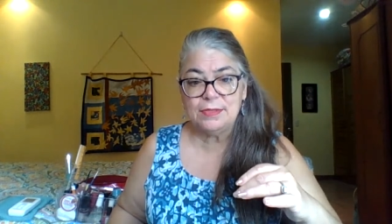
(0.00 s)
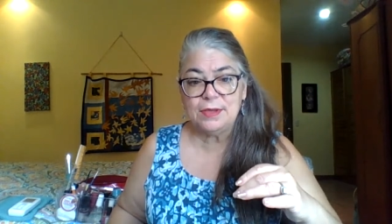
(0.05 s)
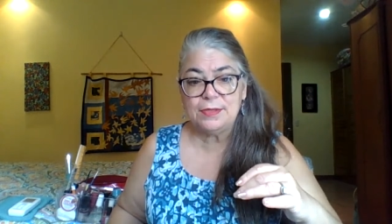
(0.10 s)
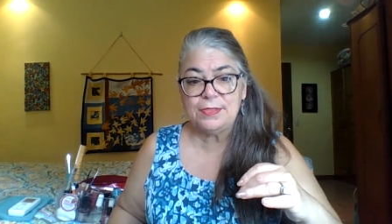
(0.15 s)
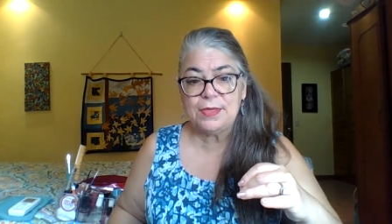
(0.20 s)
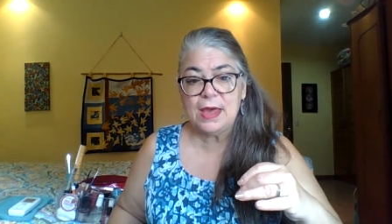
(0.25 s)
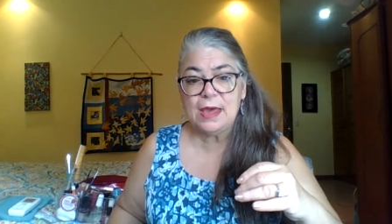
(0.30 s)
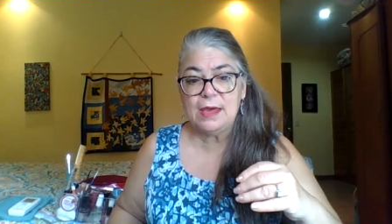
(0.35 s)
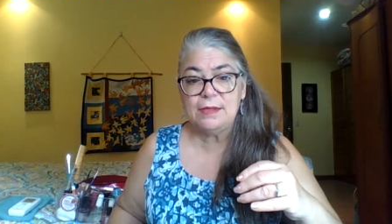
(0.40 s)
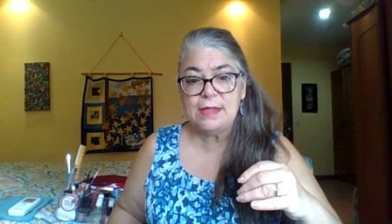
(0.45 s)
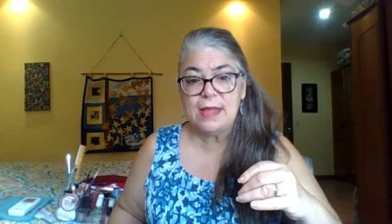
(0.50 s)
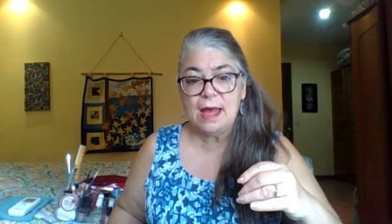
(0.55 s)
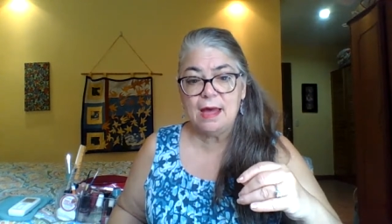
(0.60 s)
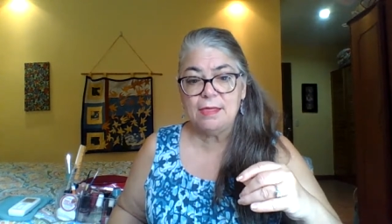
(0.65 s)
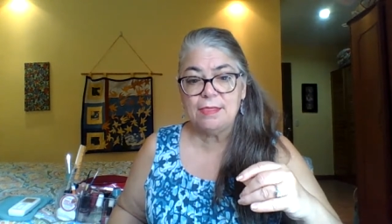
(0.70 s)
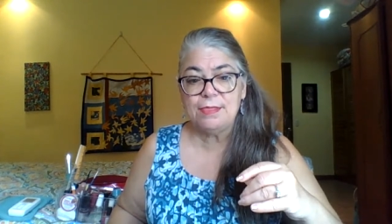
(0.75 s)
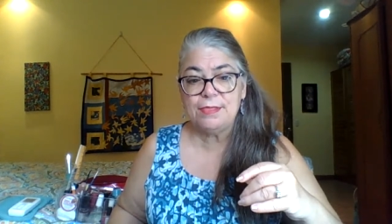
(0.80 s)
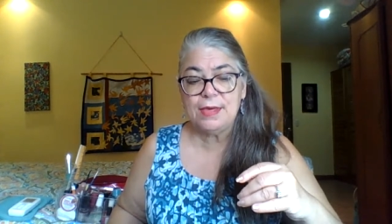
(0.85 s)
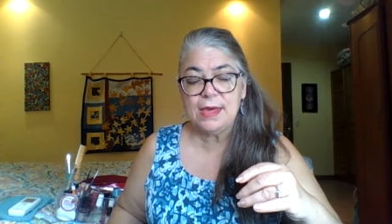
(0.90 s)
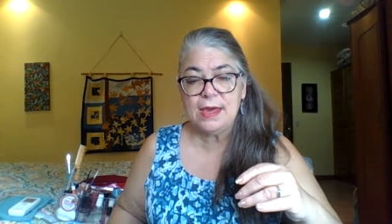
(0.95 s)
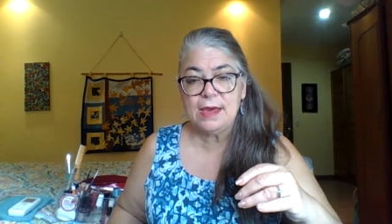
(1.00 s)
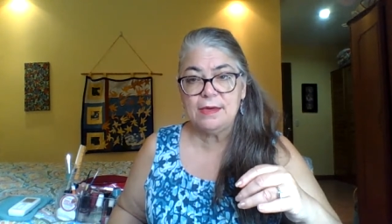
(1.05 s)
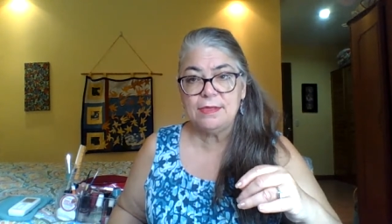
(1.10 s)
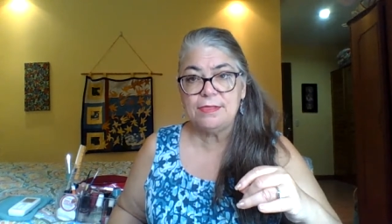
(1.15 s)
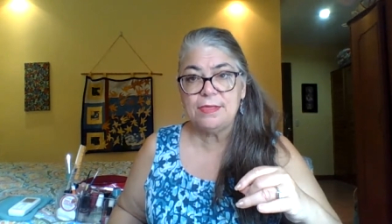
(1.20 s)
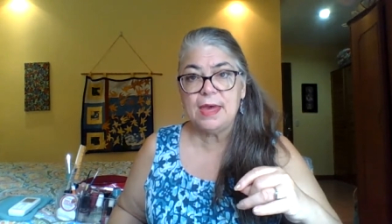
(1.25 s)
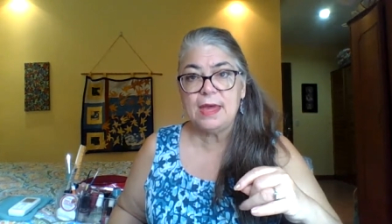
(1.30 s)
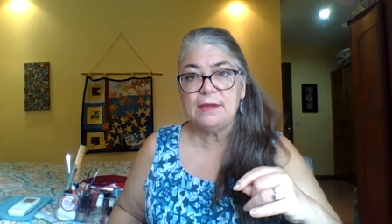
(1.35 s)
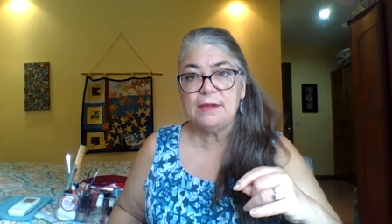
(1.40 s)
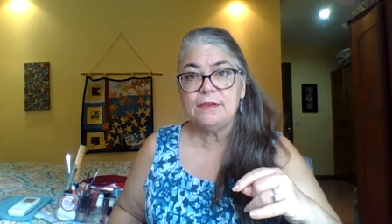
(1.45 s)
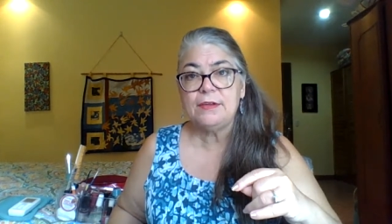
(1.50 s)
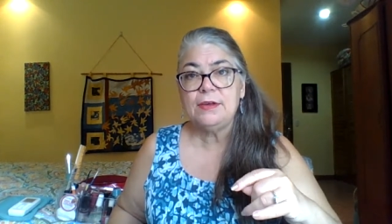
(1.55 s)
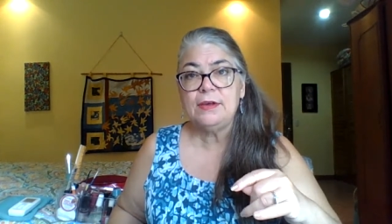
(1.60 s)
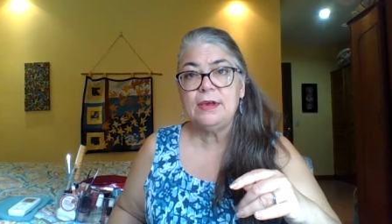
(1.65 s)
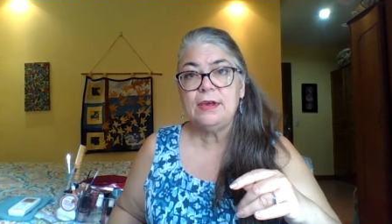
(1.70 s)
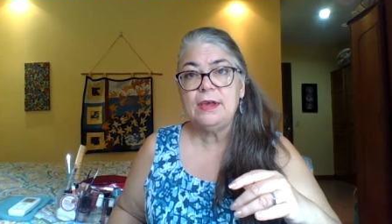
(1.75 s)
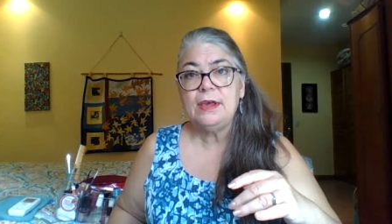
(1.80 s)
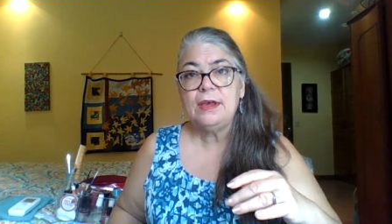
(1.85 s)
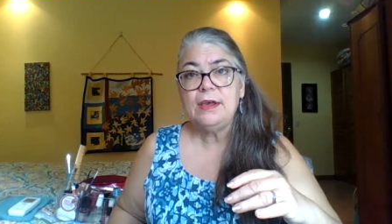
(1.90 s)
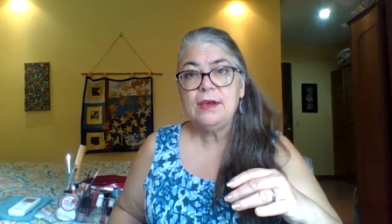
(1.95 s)
that they now think that
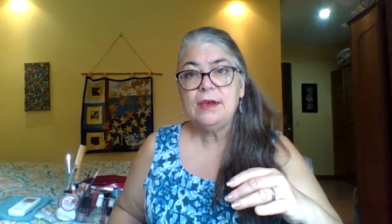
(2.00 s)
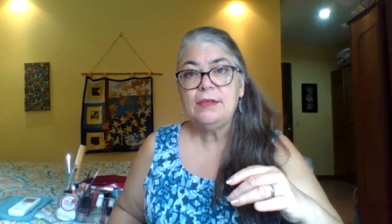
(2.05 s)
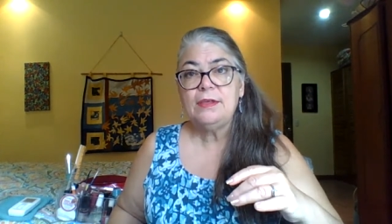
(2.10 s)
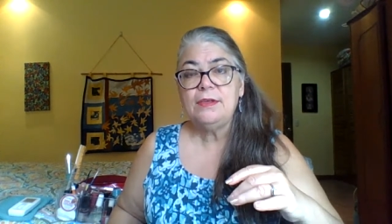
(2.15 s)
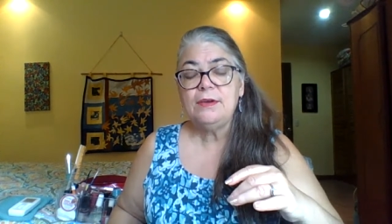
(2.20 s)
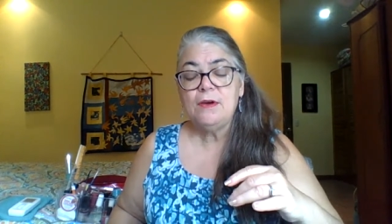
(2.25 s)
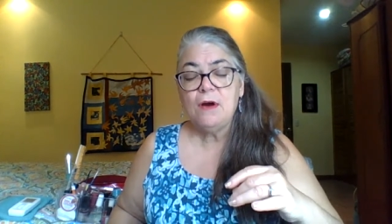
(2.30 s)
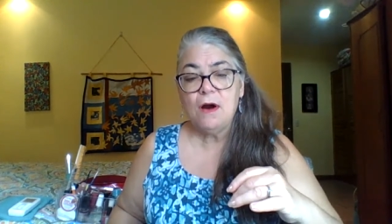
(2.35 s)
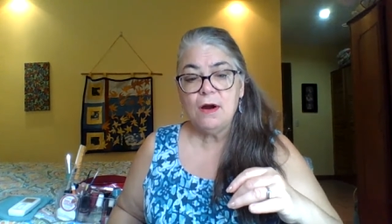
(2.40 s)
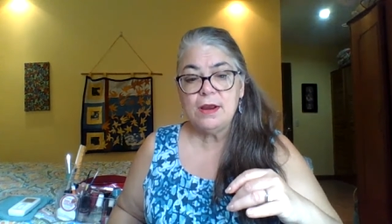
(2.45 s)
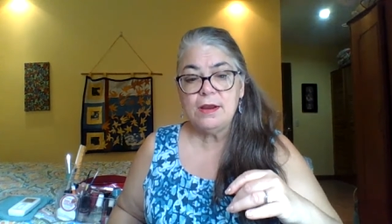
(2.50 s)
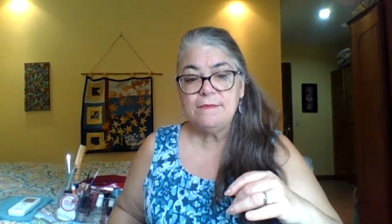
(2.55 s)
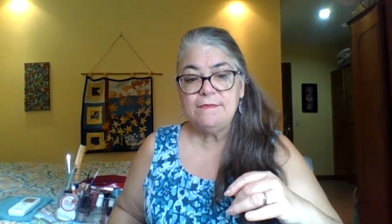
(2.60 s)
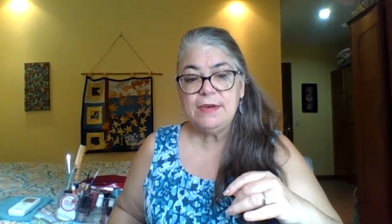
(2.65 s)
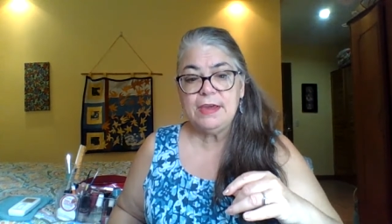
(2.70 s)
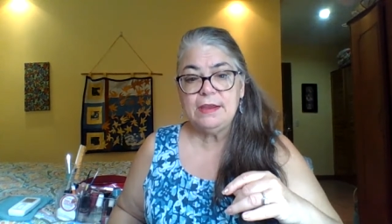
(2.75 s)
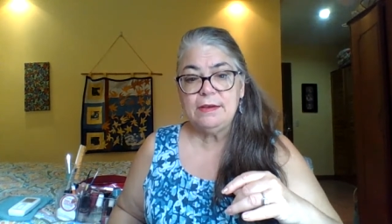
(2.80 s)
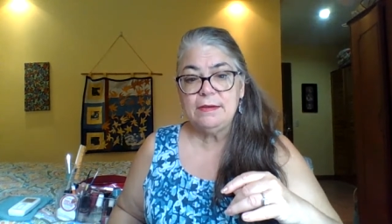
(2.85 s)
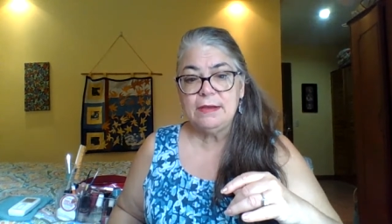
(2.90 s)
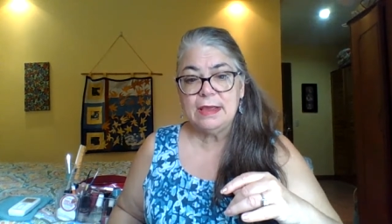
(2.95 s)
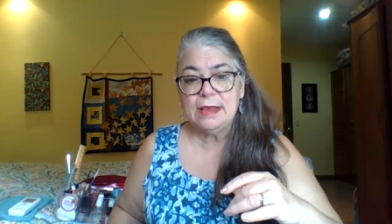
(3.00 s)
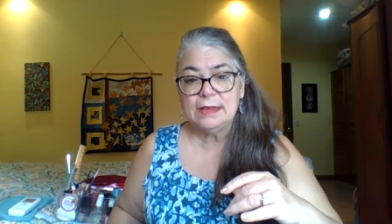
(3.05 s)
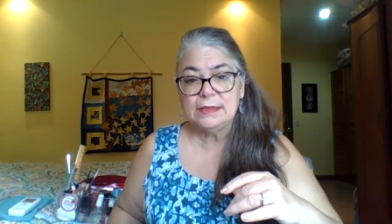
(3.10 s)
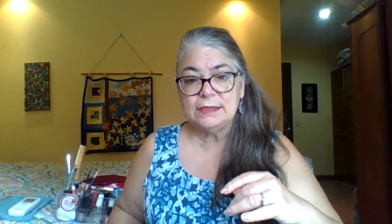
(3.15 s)
the Garden of Eden